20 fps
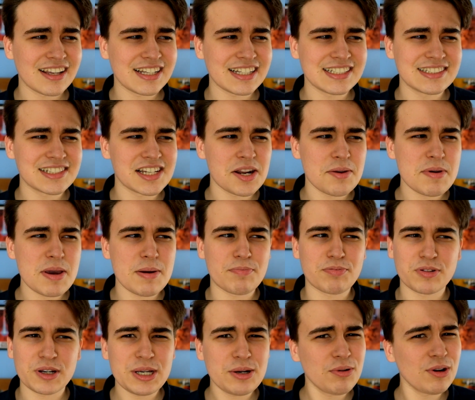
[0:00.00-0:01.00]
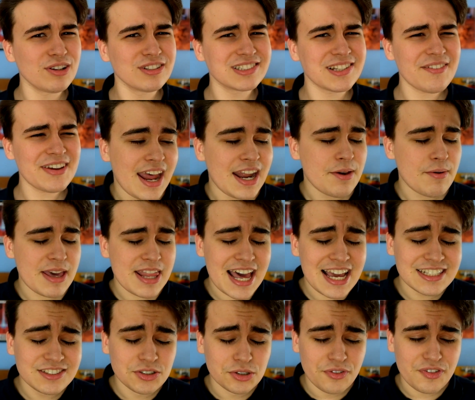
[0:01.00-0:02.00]
like, is it gonna be a prequel or something? Anyway,
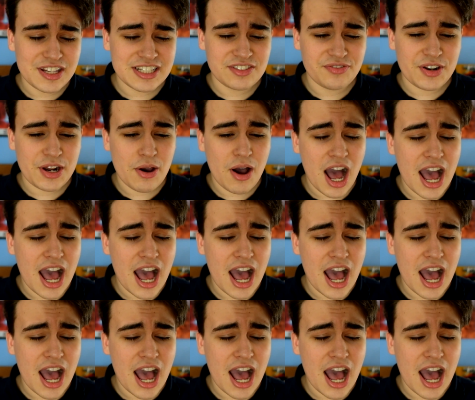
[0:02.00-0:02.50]
that is all for this video.